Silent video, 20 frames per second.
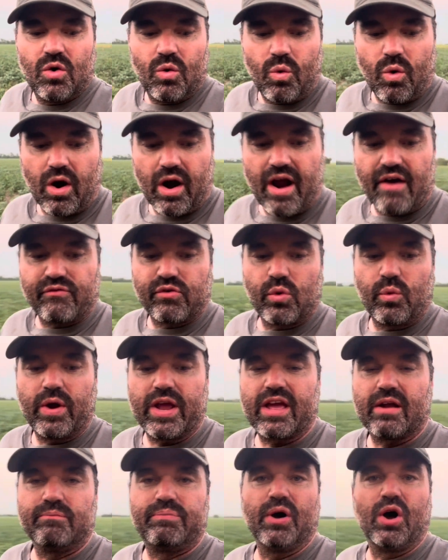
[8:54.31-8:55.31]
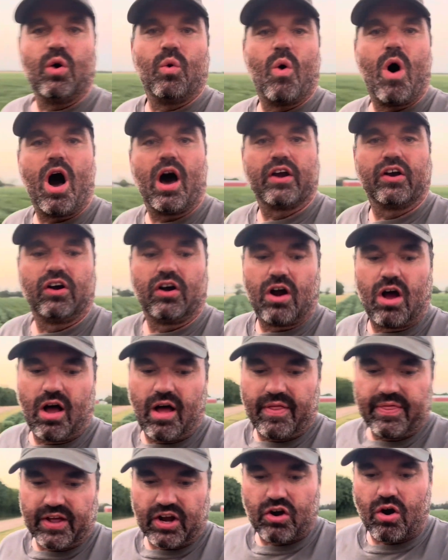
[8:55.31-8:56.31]
Wherever we can put water
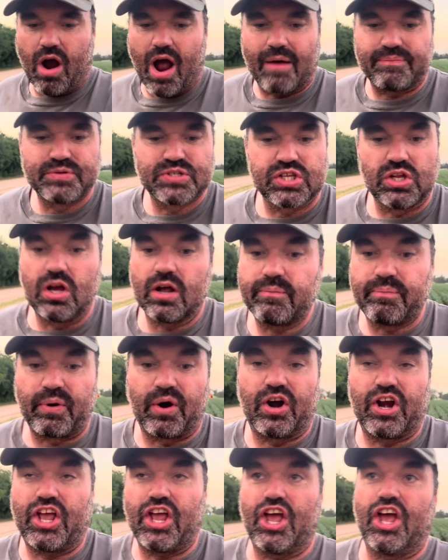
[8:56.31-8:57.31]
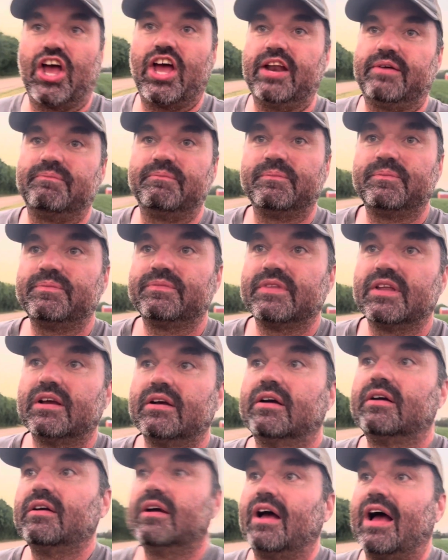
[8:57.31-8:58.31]
on, the crops look pretty good,
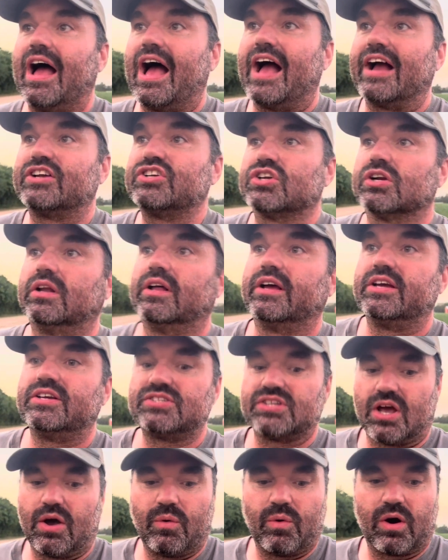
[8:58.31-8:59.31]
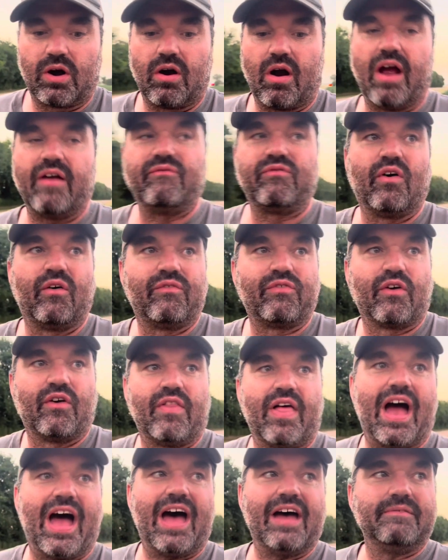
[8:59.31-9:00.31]
actually. So we're grateful for
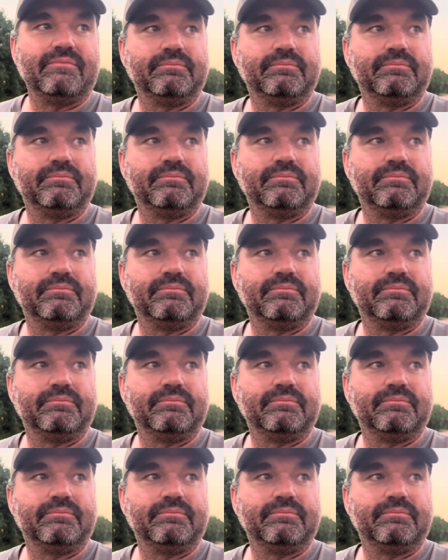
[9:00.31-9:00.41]
that.